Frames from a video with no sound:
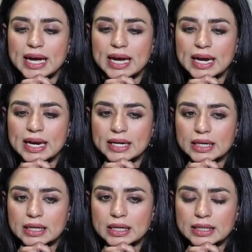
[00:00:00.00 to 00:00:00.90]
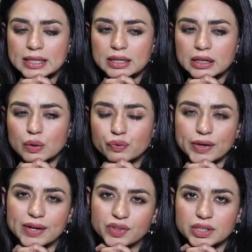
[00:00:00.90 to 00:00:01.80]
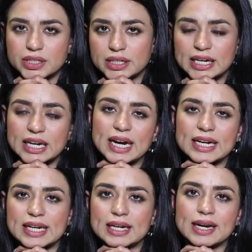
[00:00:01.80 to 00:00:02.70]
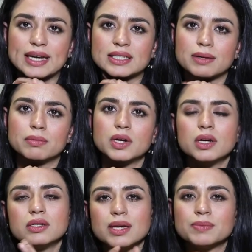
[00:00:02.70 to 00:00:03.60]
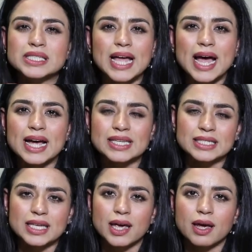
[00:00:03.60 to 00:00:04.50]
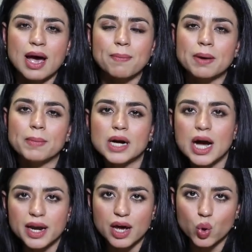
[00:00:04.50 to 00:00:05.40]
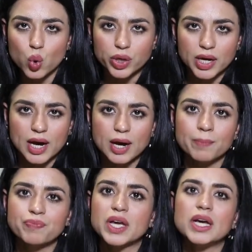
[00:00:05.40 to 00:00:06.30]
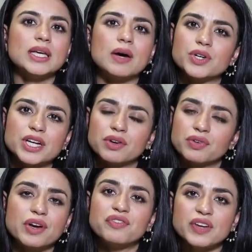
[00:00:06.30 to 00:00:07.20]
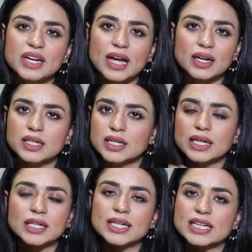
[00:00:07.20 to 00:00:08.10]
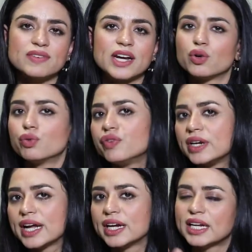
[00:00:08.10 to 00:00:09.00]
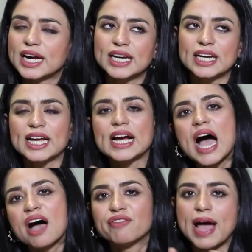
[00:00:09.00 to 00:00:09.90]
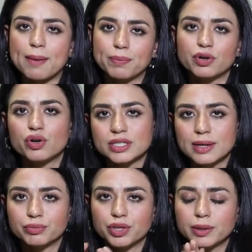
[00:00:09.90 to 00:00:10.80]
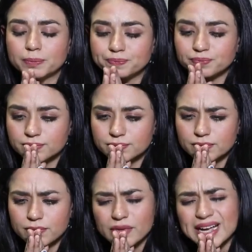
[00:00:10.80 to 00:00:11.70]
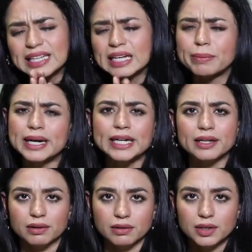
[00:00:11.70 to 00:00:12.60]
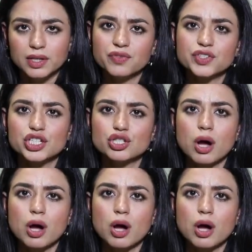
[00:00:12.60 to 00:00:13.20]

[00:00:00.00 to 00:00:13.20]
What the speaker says: and then around 5:30 again I take like some snacks say aapka makhana ho gaya yeah whatever if I feel like eating and the days when I don't feel like eating I take like half apple or something and then my dinner which is